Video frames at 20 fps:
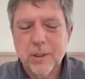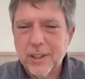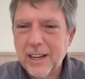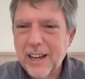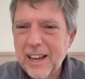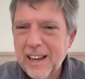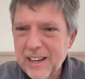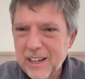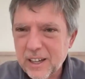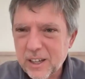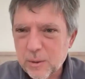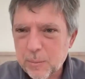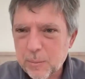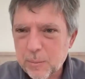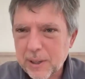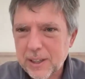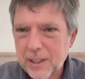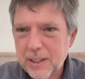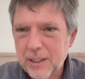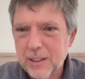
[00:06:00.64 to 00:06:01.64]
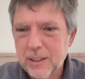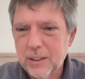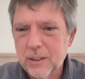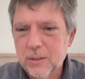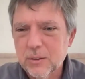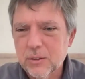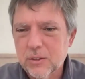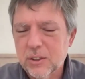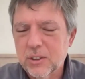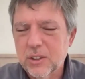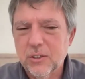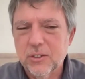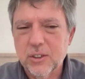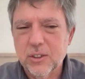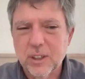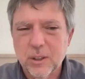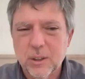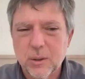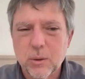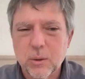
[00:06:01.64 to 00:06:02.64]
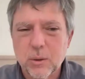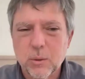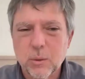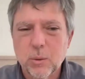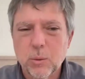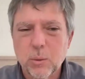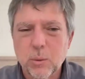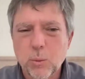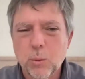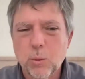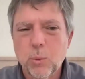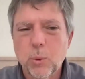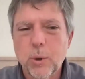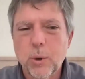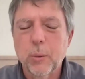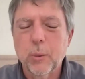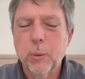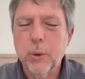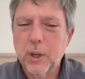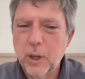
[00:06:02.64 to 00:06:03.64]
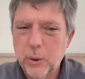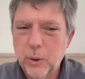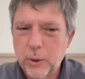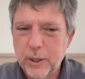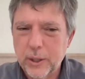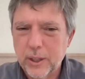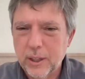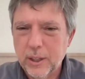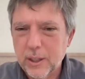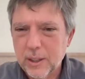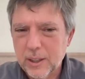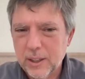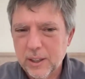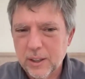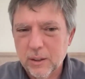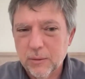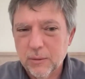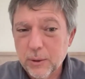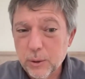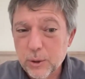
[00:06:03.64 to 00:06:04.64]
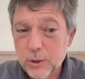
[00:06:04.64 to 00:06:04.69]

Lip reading: think end by suggesting where we're going in the